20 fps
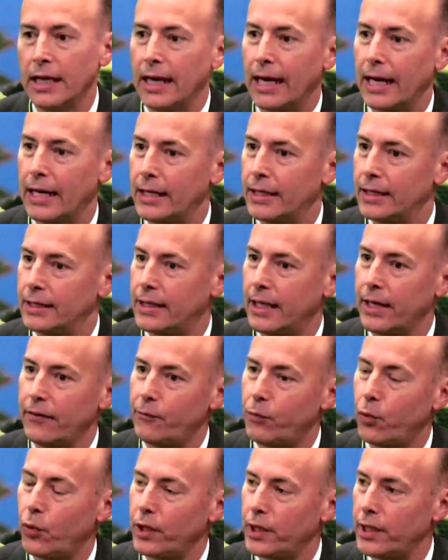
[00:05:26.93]
And
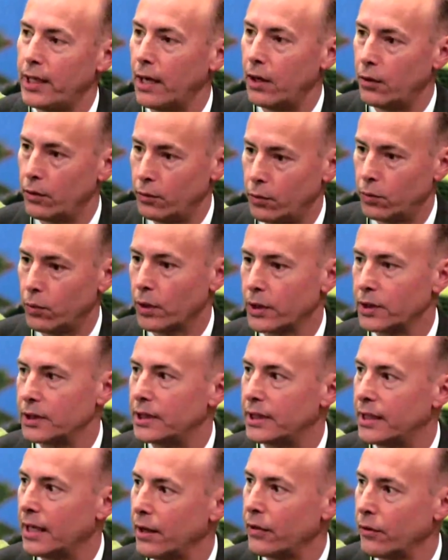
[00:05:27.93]
they've pointed out, working
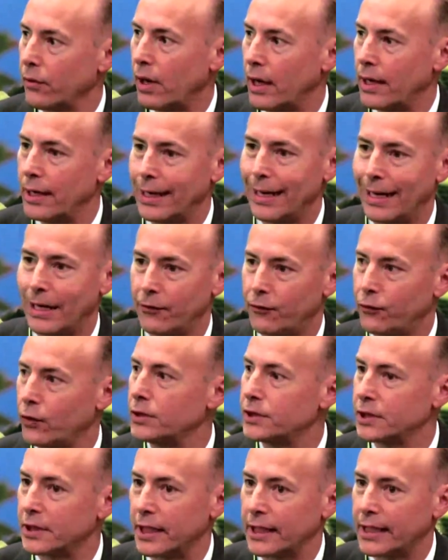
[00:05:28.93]
together on
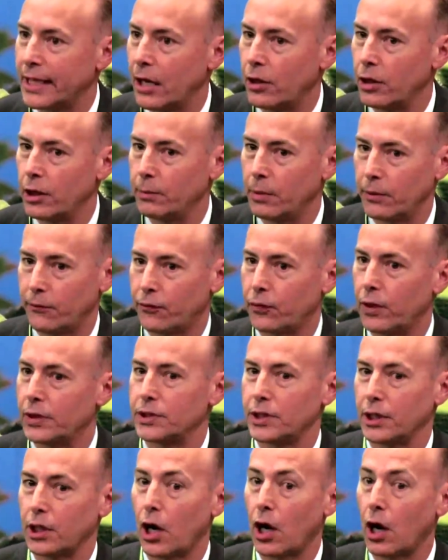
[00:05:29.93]
forensic accounting, but
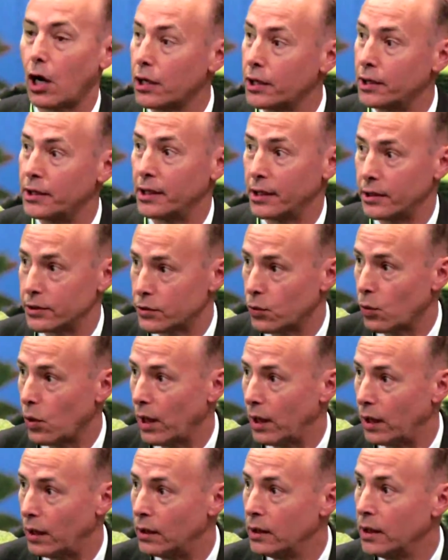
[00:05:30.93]
forensic auditing as
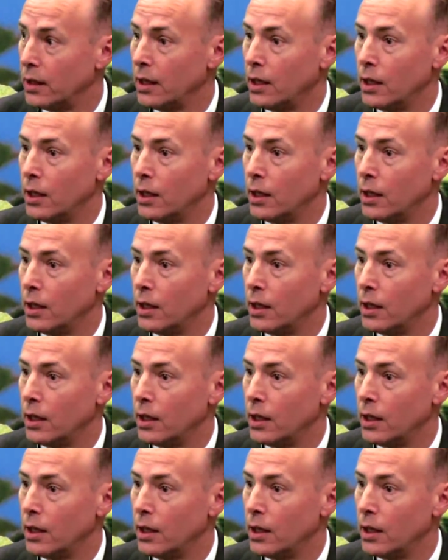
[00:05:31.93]
well.